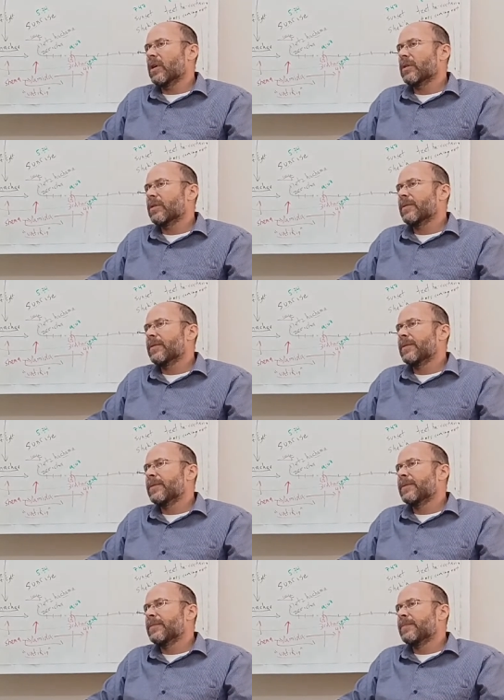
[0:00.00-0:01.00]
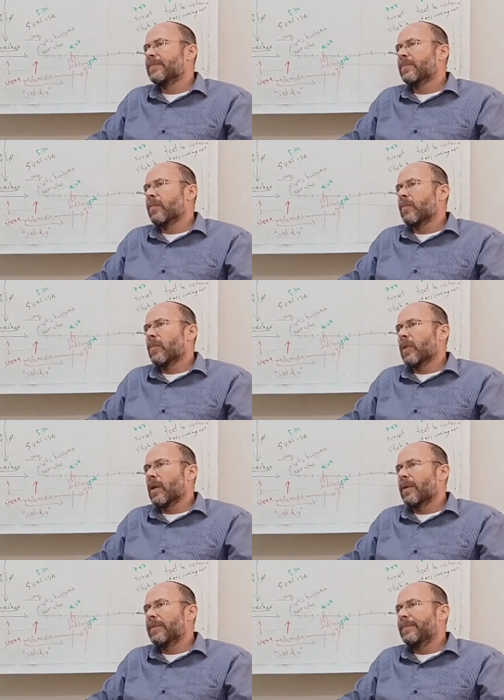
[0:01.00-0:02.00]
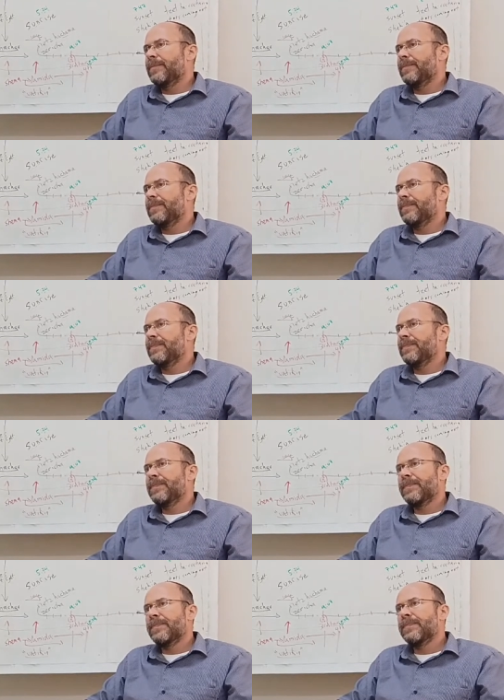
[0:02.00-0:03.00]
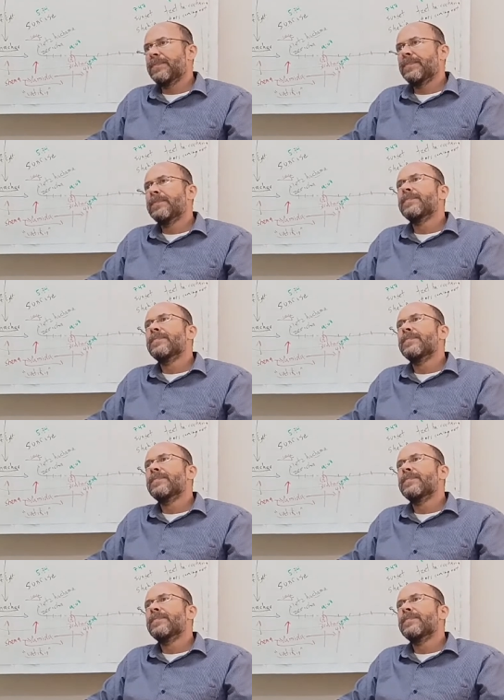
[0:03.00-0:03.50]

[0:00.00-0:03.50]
Yeah, because one time we were in the shul of Shabbos in the lands, and we had